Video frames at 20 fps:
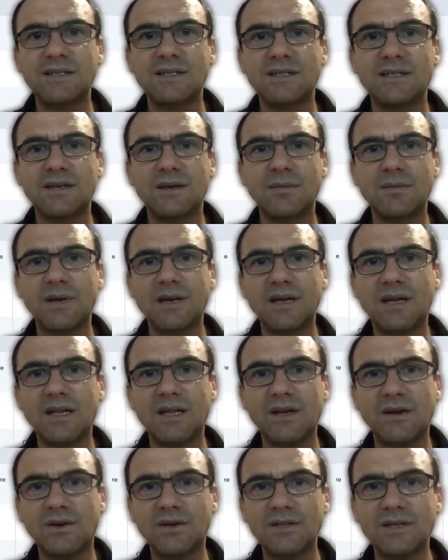So I'm going to
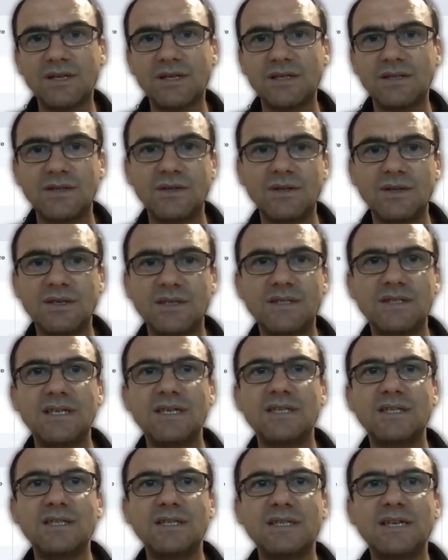click on to
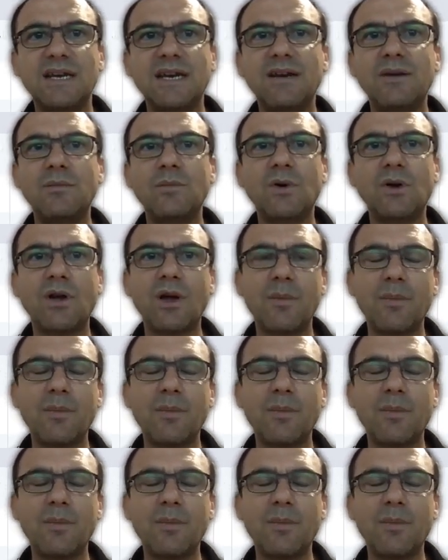concessions here, and we'll go